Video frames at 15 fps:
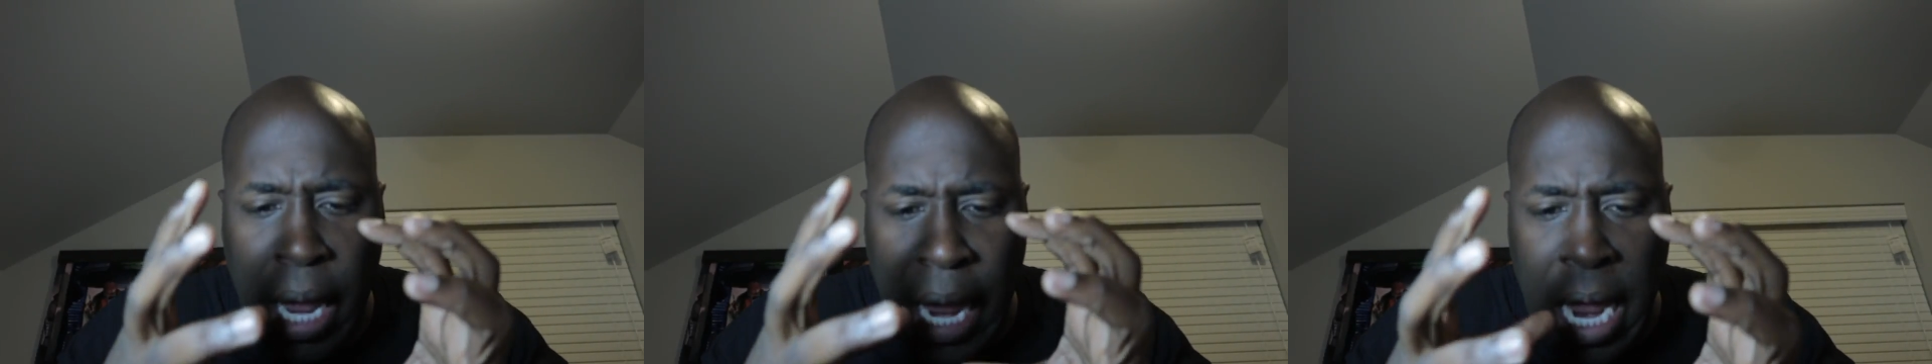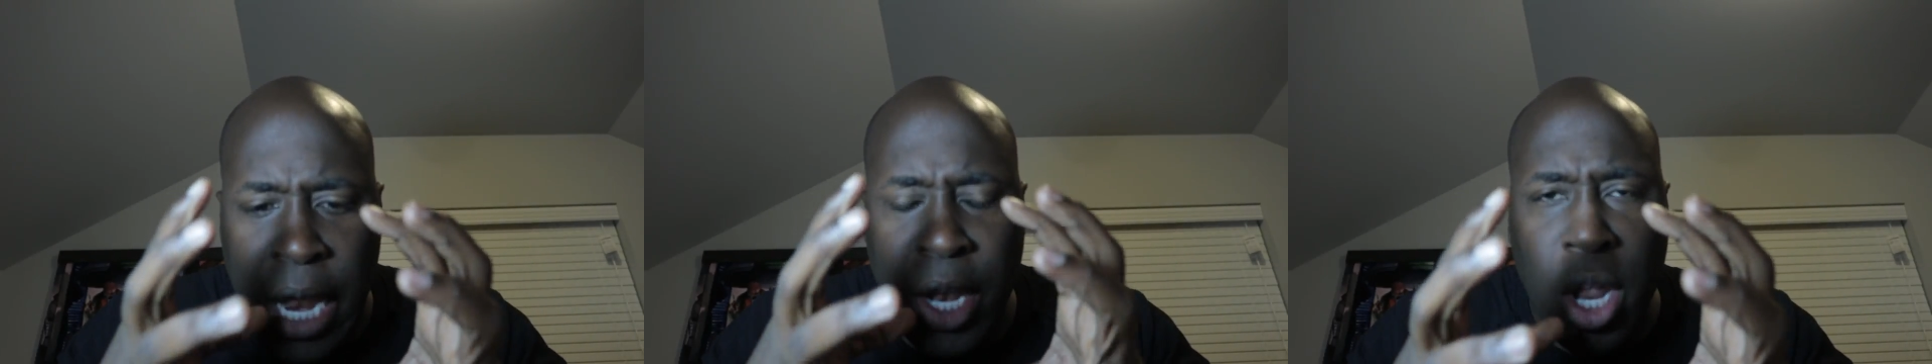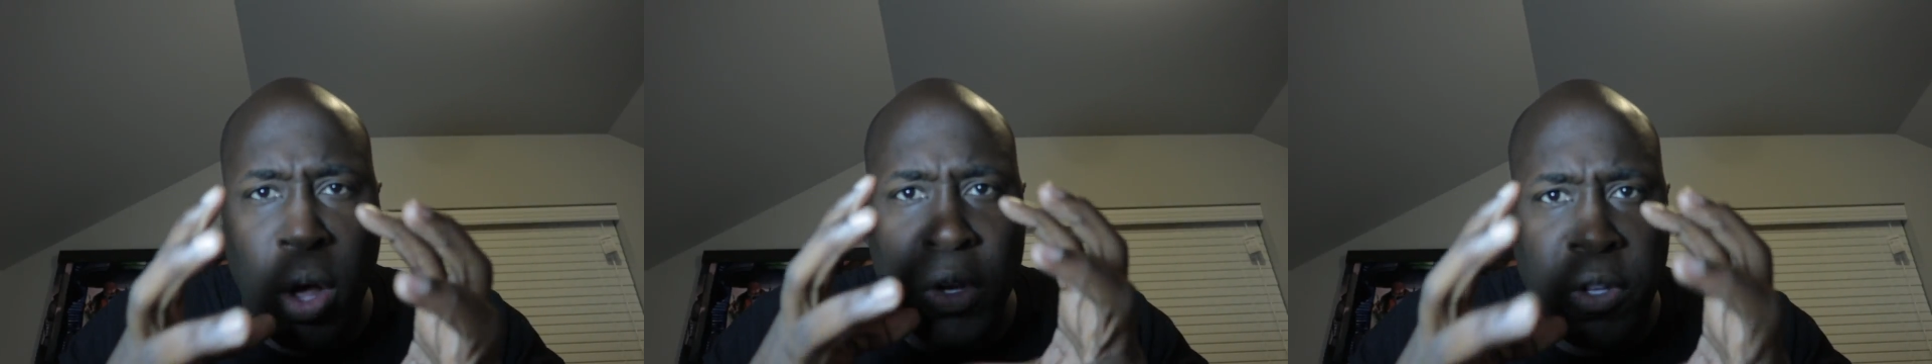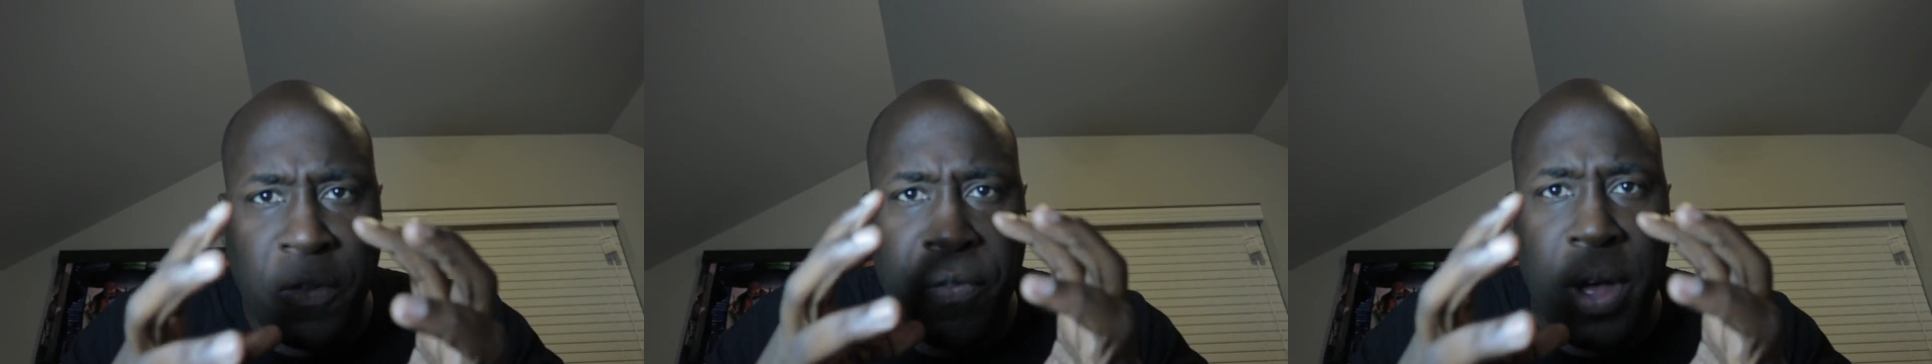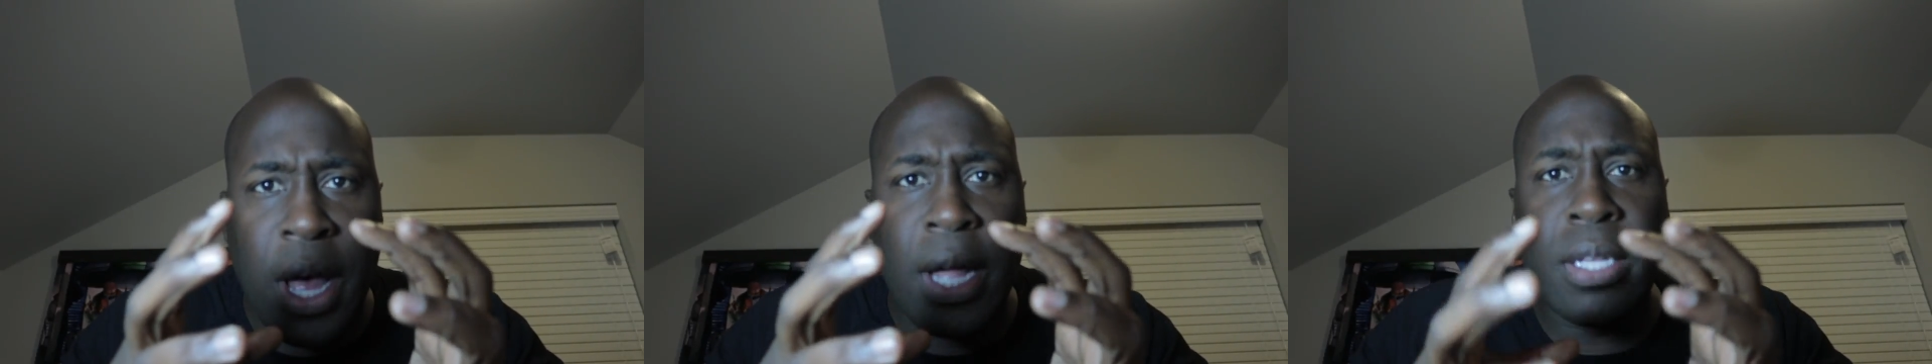in those
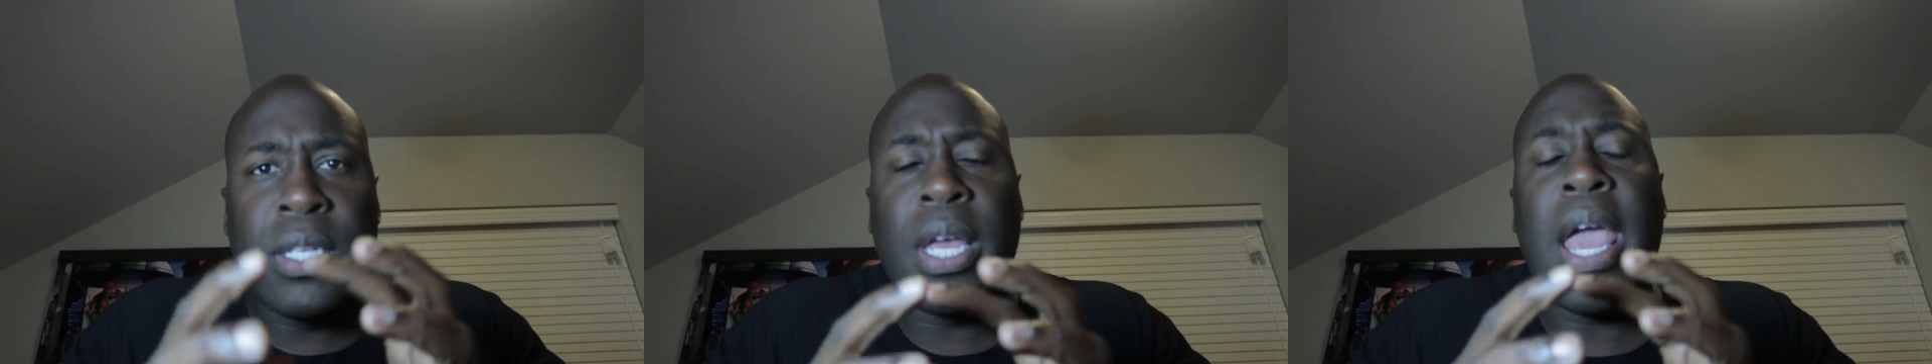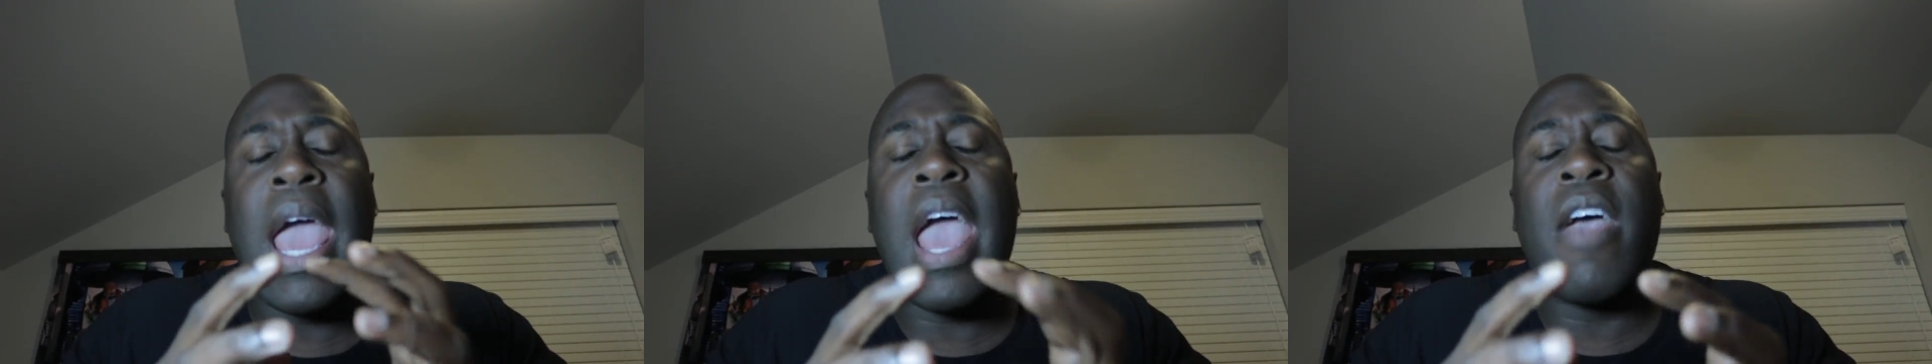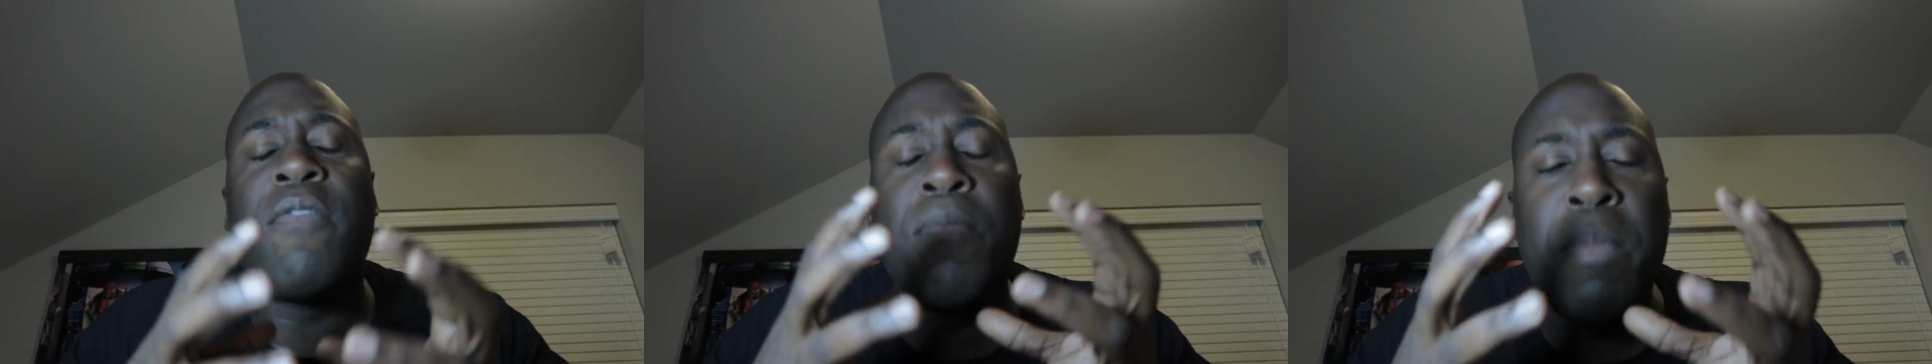funds, they have